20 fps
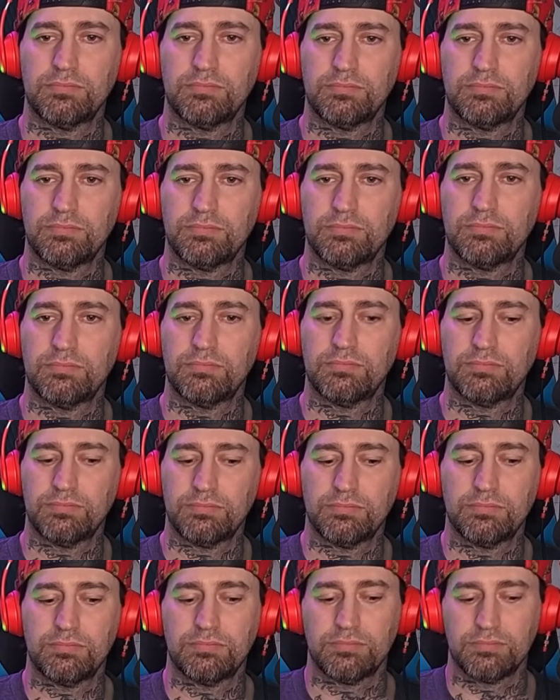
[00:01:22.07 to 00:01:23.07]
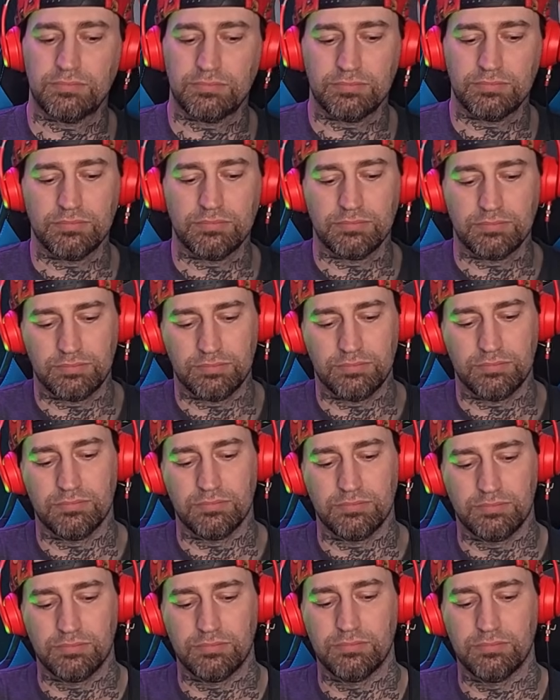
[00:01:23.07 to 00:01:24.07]

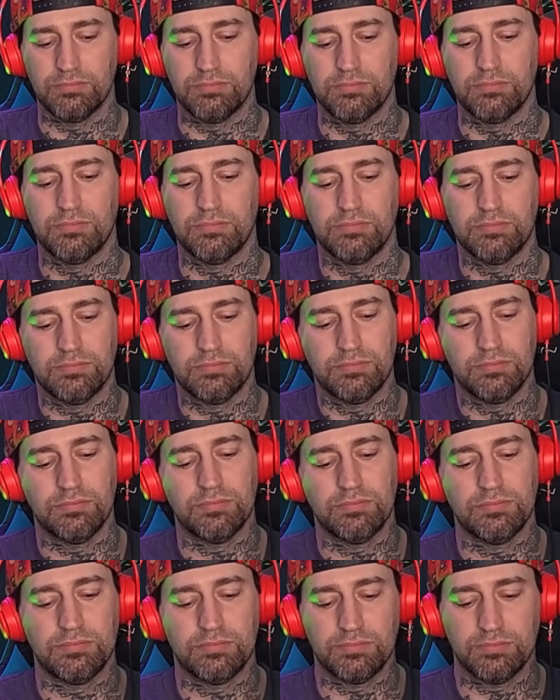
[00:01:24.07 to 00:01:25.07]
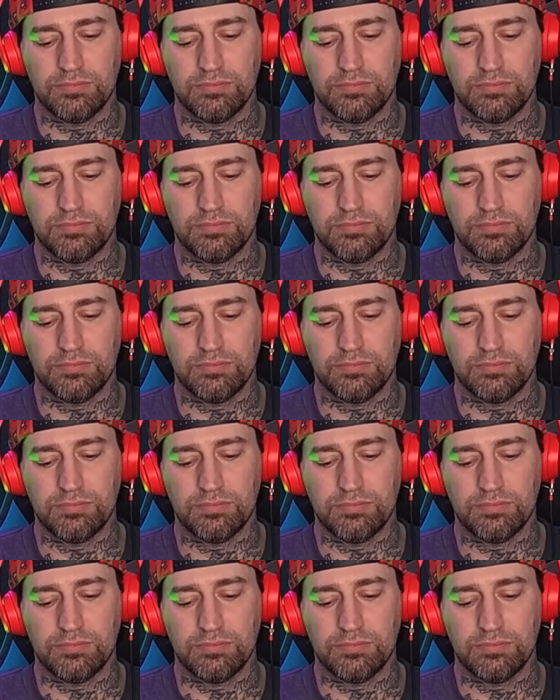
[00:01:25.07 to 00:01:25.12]
(silent)